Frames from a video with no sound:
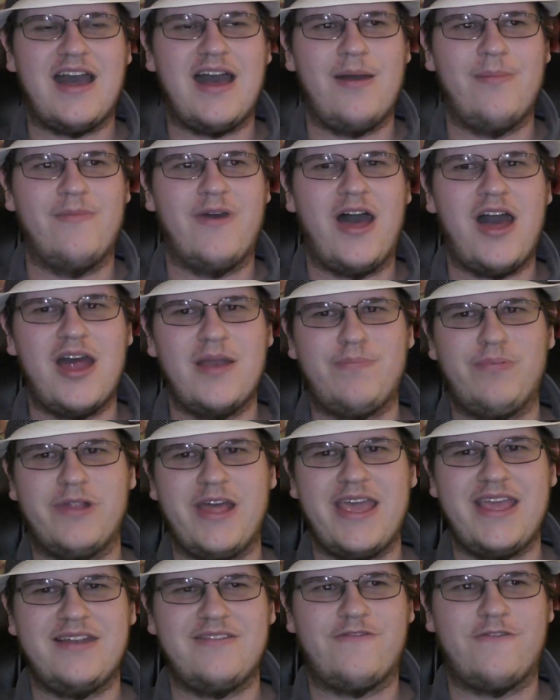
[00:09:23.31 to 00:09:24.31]
hot
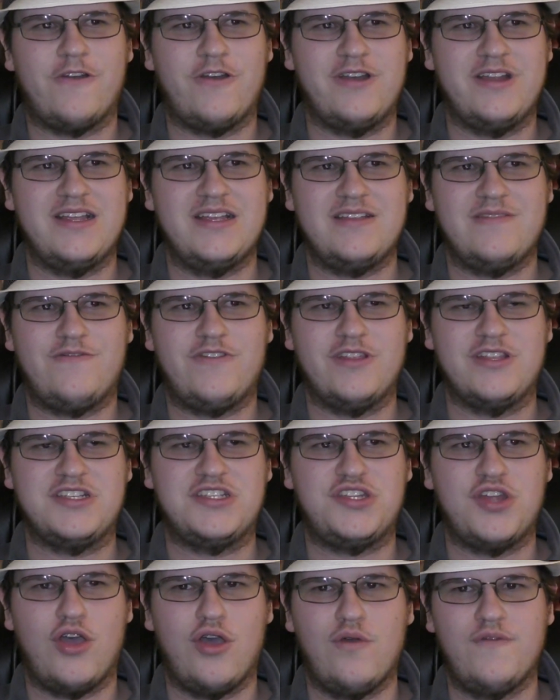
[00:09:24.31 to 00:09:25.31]
plate for the
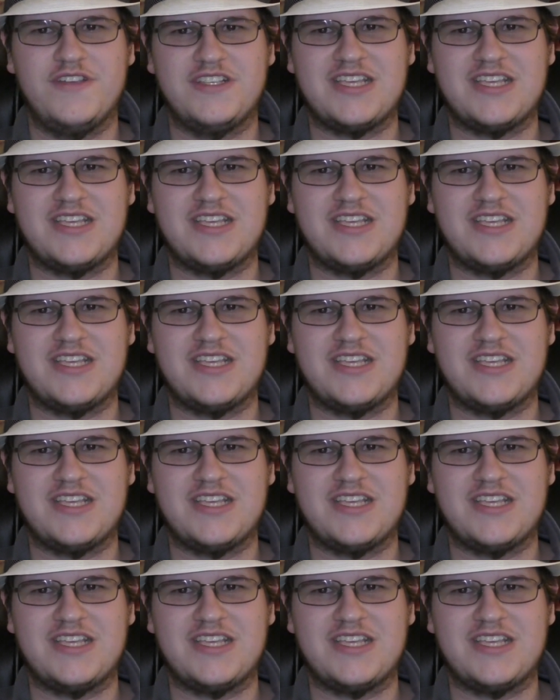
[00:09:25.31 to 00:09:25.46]
stove